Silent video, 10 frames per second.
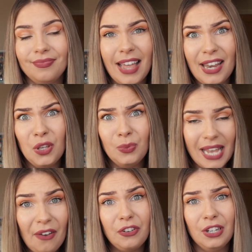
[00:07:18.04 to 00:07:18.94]
then you
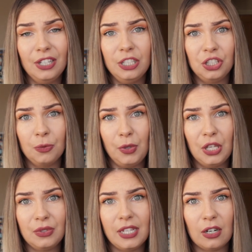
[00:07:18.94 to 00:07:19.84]
definitely should be
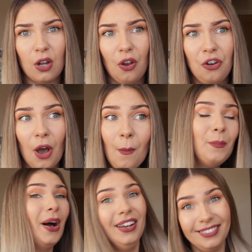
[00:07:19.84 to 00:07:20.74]
using a condom.
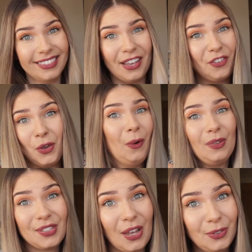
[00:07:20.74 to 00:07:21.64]
But if you
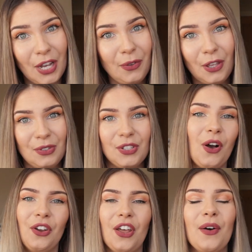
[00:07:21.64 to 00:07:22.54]
also don't use a
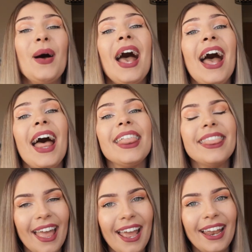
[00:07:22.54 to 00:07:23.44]
condom,
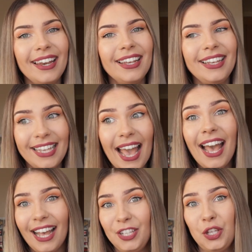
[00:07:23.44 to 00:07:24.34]
then
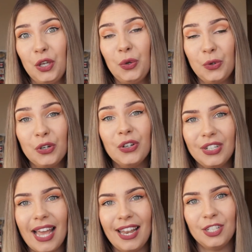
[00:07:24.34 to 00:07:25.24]
yeah, you
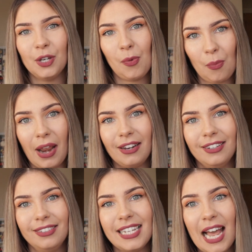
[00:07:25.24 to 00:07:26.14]
could end up
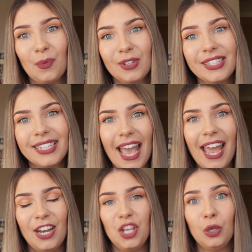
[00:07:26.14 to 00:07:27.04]
pregnant. And once
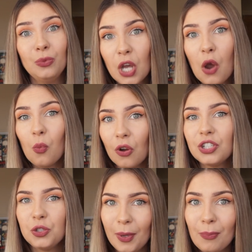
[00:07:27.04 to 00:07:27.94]
again, you don't
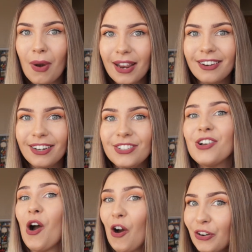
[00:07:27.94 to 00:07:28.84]
want to be pregnant
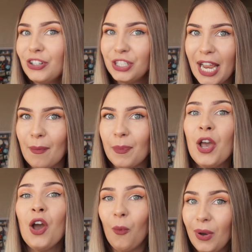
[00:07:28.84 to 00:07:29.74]
on a ship
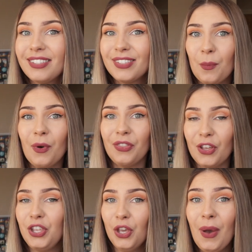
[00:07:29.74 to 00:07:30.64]
with someone
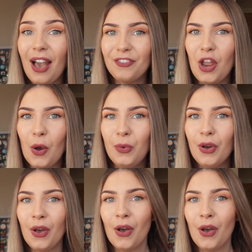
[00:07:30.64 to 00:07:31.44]
that you have known